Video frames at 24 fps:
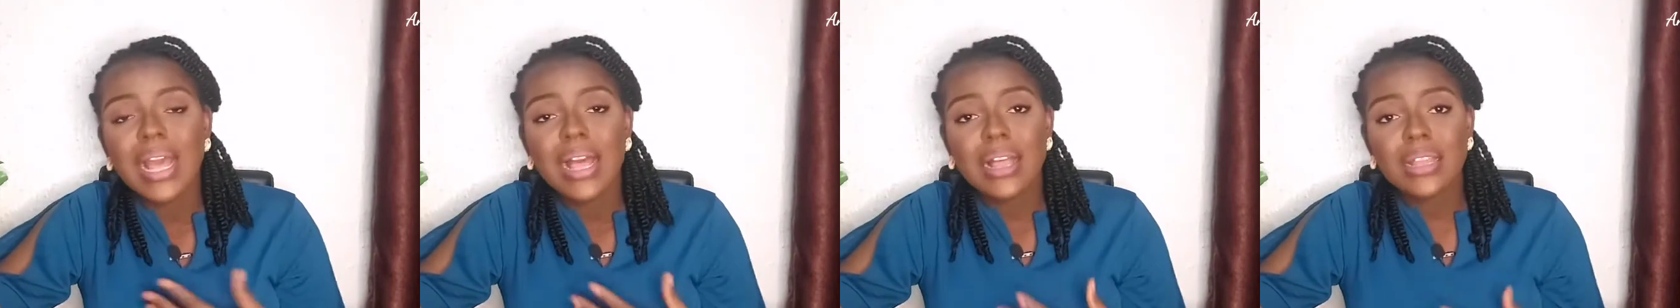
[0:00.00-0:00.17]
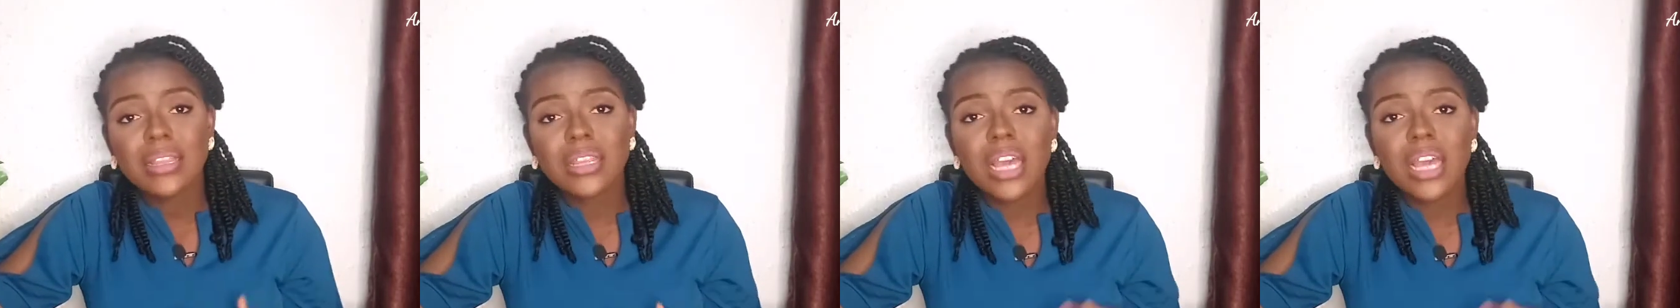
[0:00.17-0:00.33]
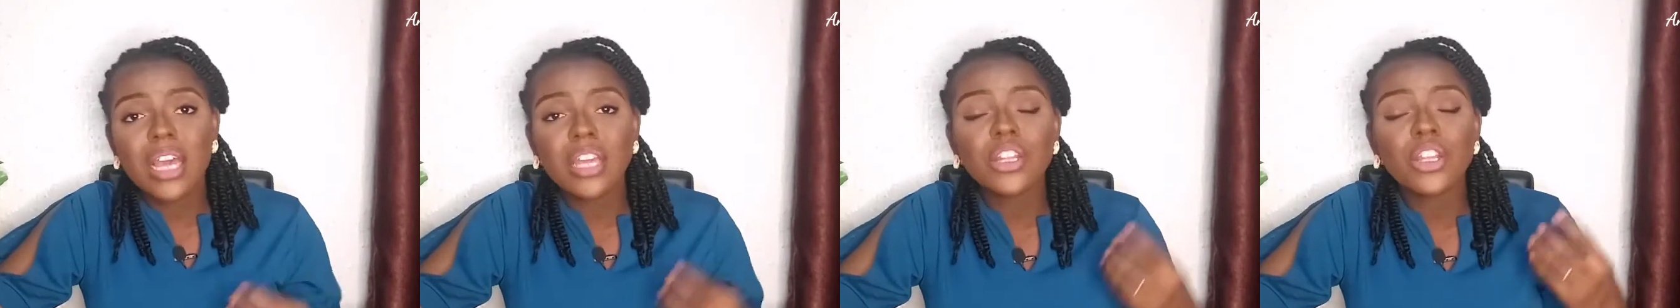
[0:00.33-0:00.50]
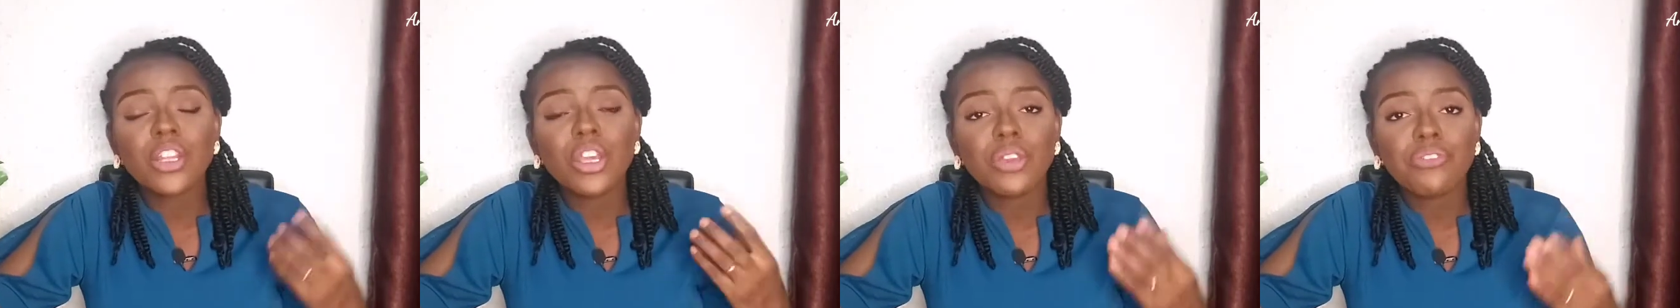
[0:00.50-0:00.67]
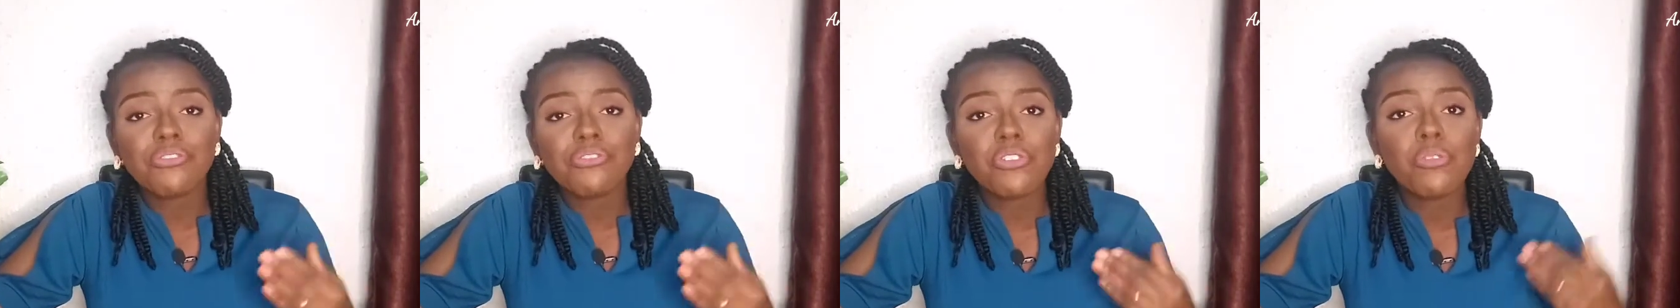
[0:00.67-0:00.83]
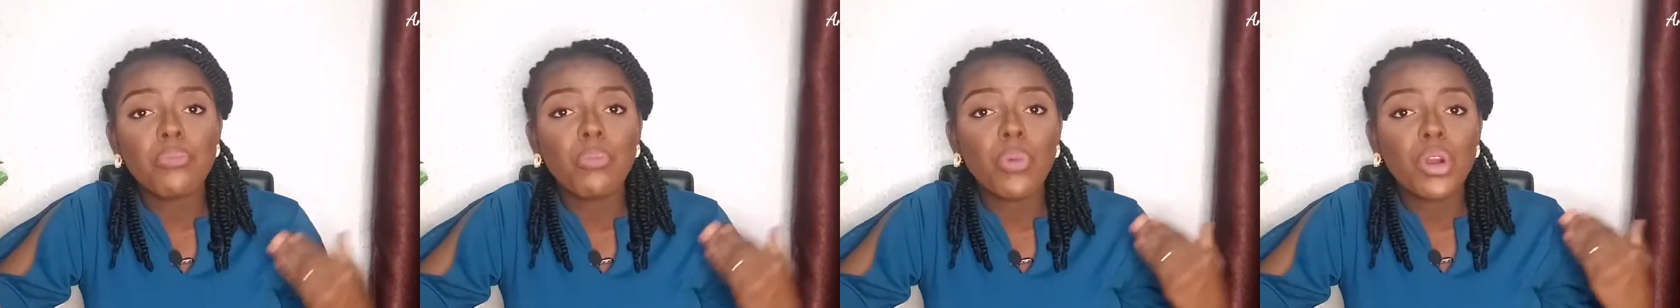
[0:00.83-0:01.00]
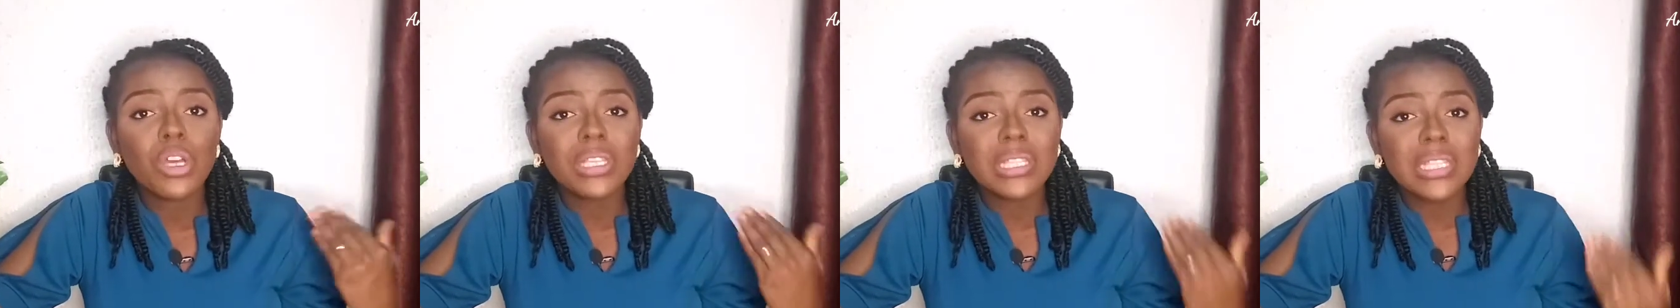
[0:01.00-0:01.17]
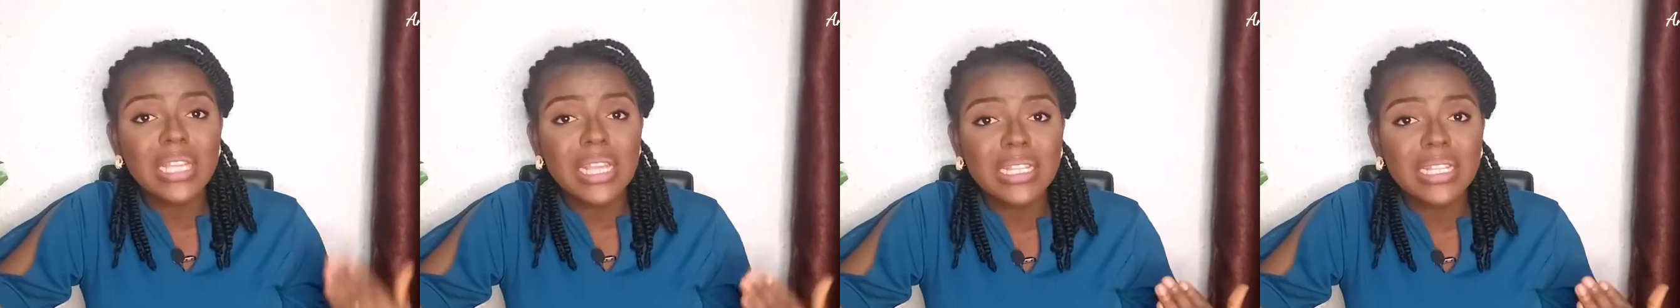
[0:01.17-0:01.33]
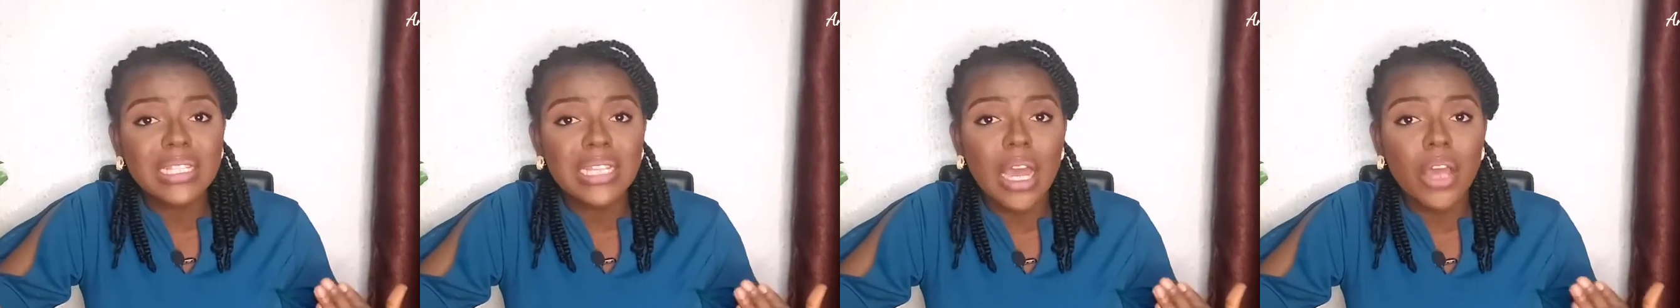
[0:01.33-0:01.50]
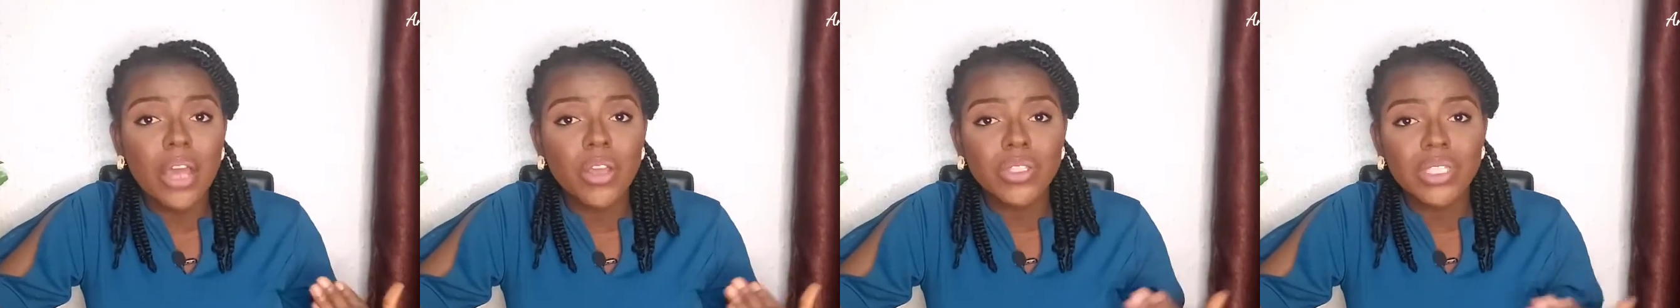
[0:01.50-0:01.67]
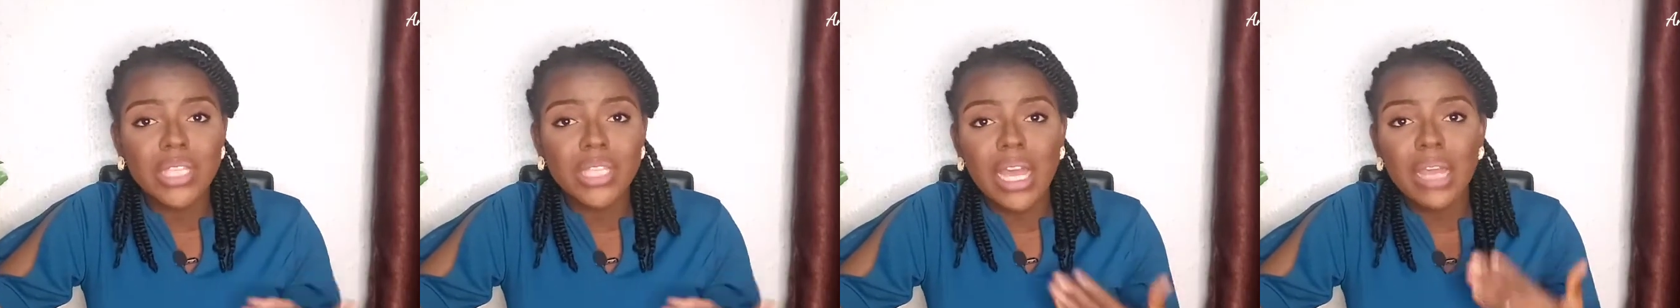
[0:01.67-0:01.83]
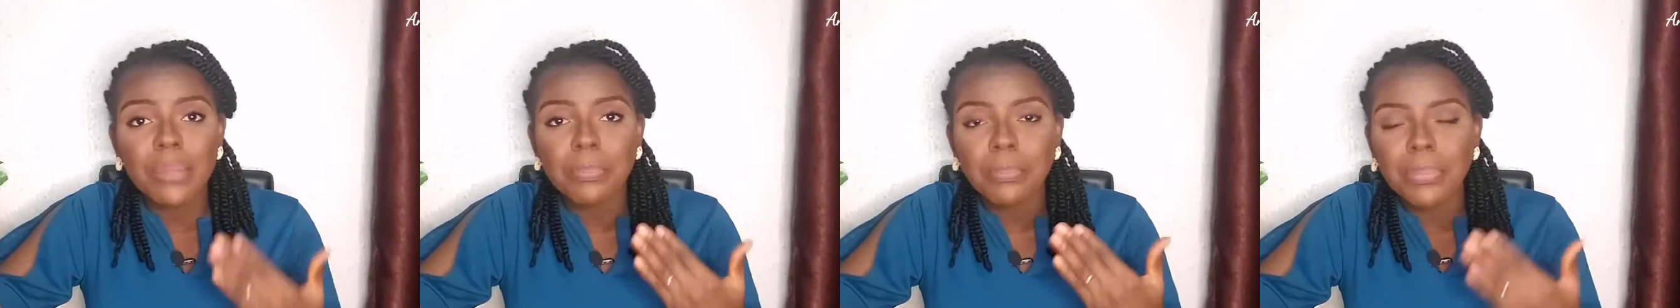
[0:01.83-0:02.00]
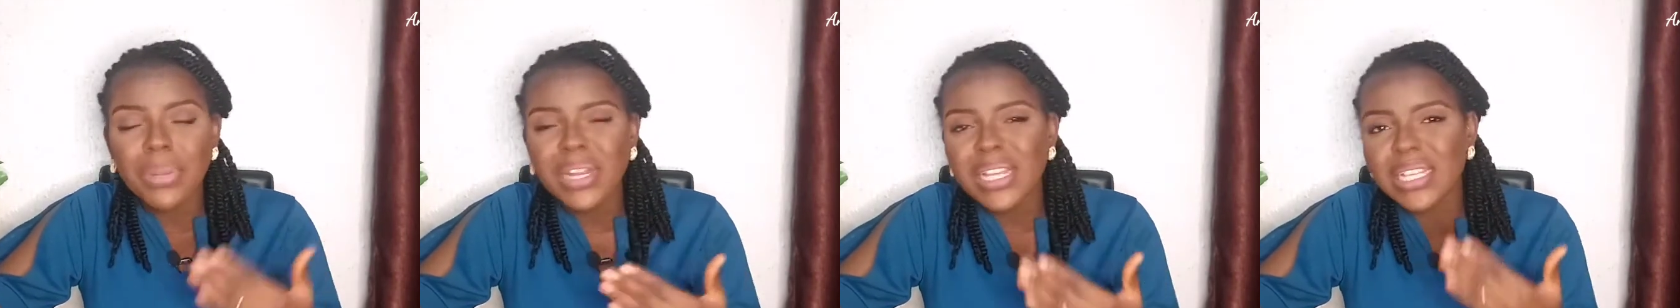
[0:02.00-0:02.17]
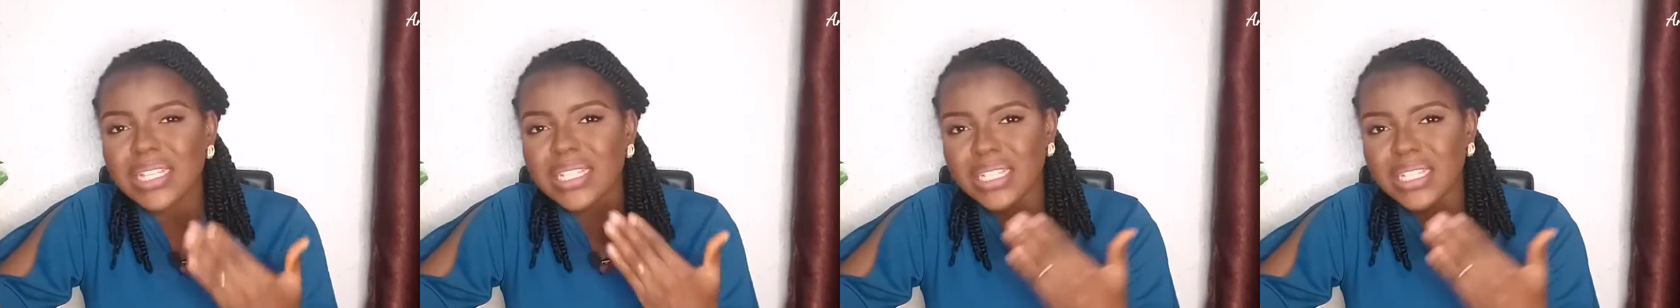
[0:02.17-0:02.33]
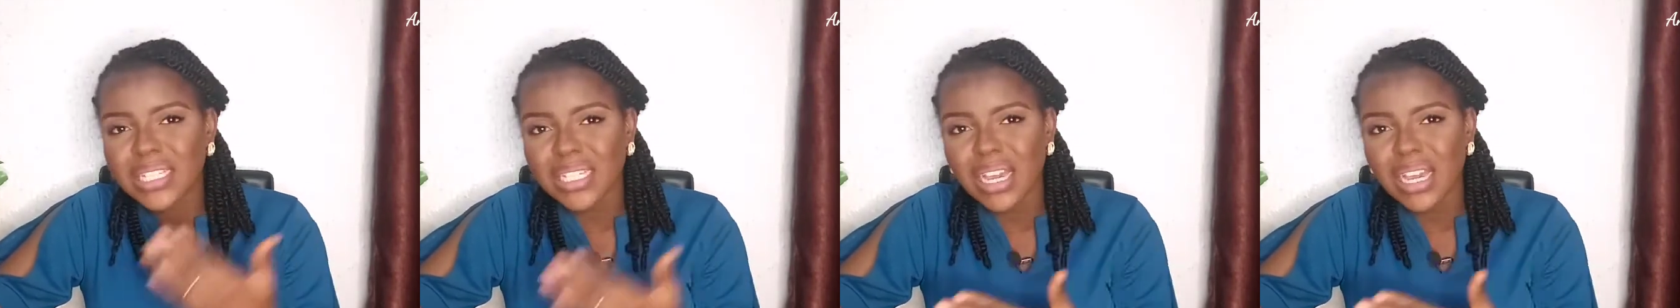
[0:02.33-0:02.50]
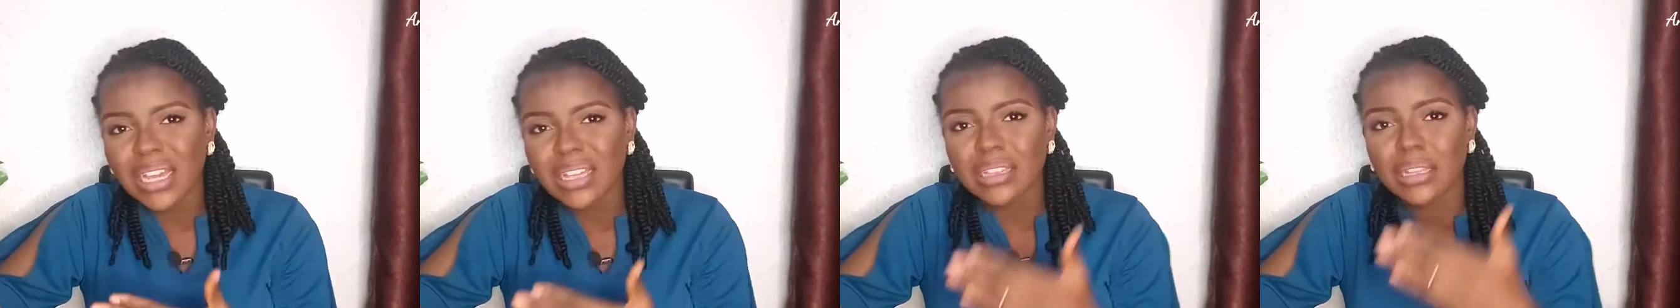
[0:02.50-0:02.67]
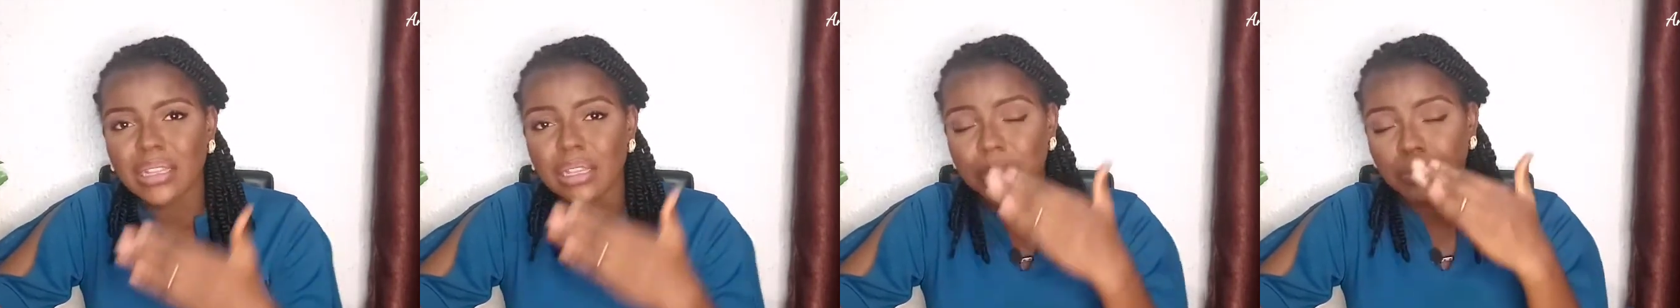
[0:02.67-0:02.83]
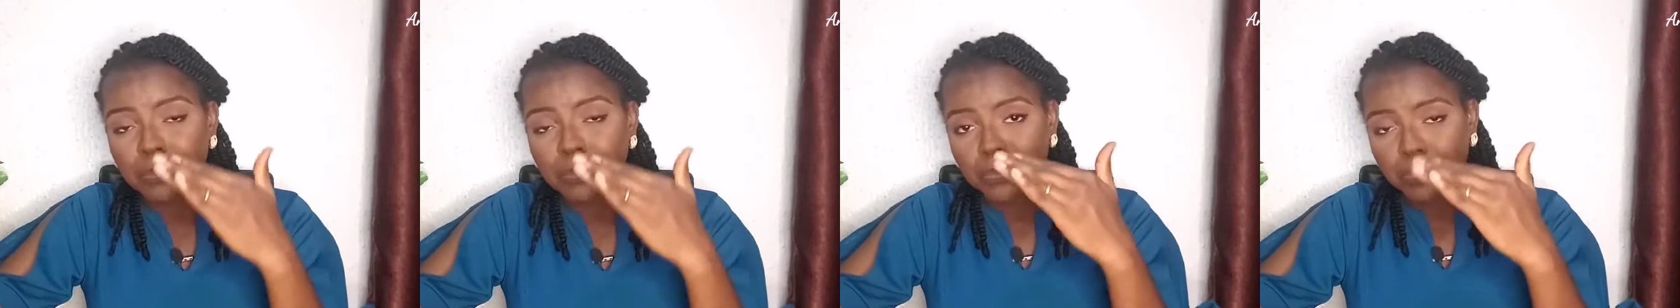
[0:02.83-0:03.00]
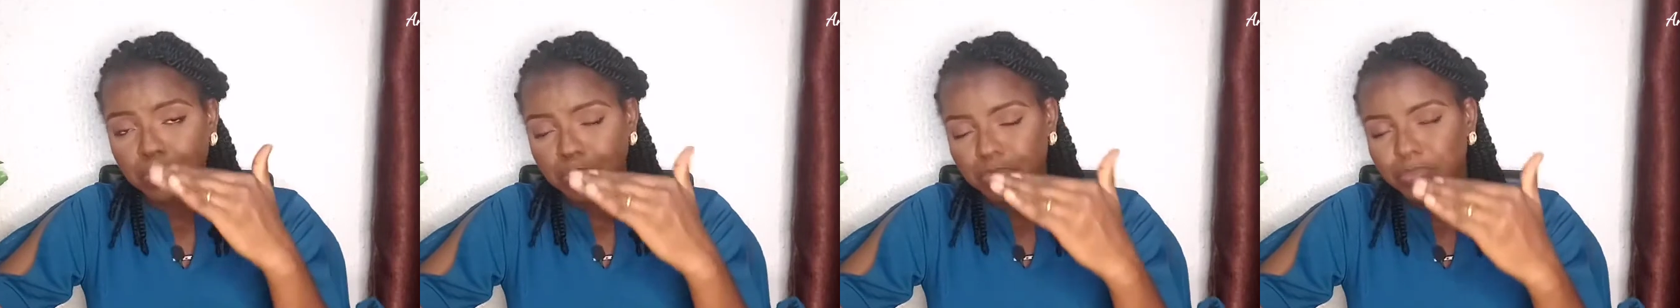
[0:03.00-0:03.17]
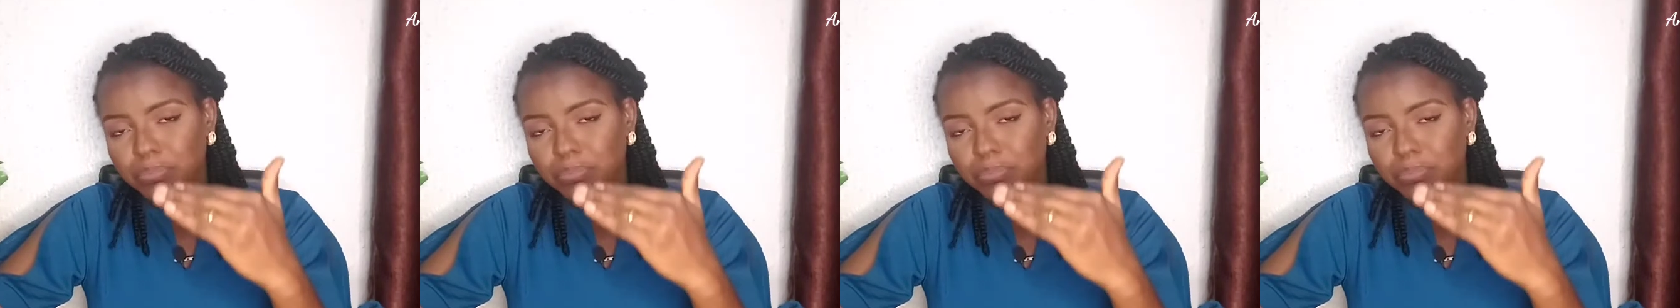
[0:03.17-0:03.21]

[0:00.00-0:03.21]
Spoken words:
Then if you must eat outside, please check the